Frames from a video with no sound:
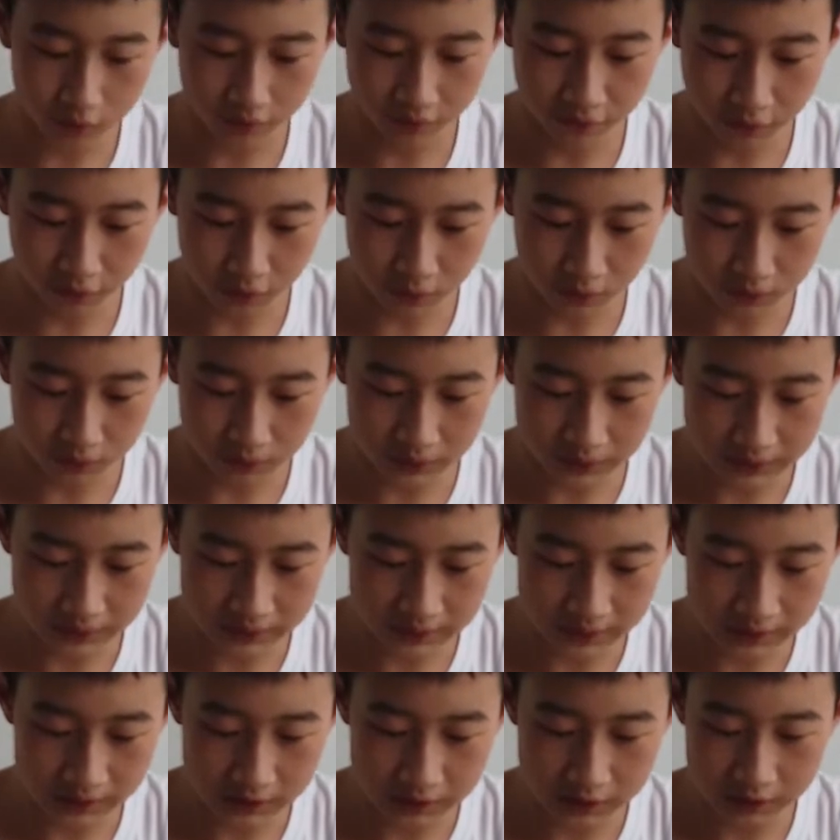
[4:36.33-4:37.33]
We fold
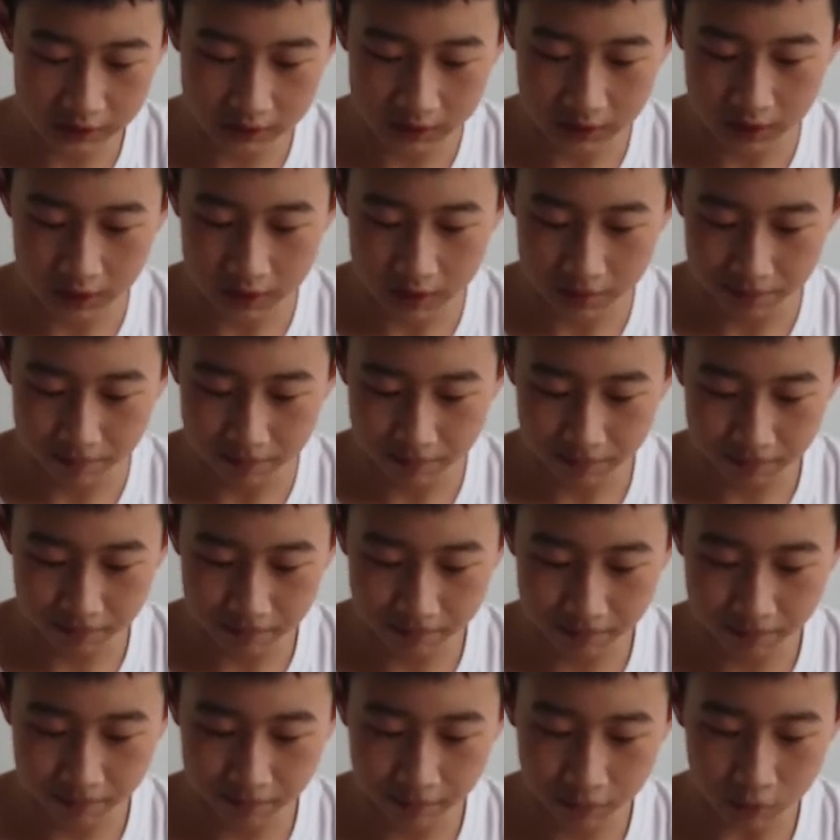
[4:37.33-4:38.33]
this
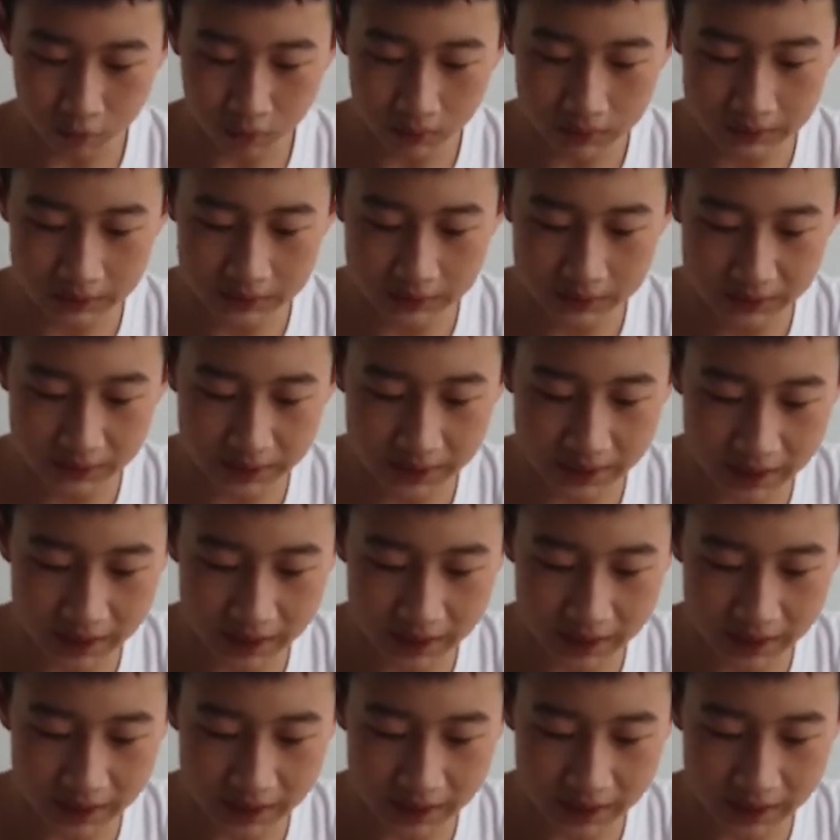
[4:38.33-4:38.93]
point